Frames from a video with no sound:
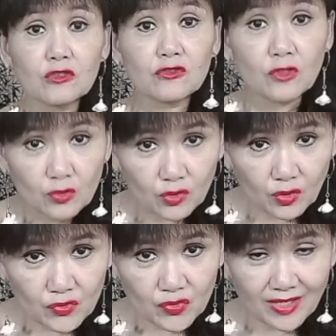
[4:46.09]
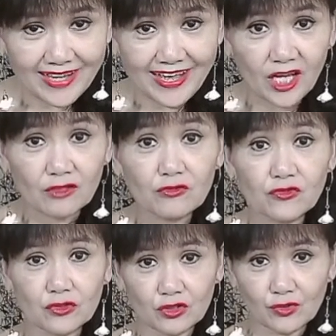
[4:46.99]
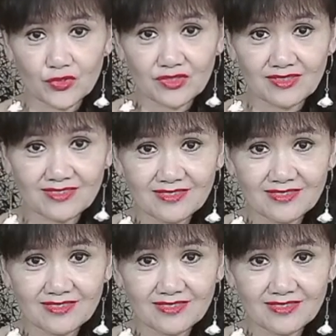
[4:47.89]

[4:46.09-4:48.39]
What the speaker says: glucose and fructose.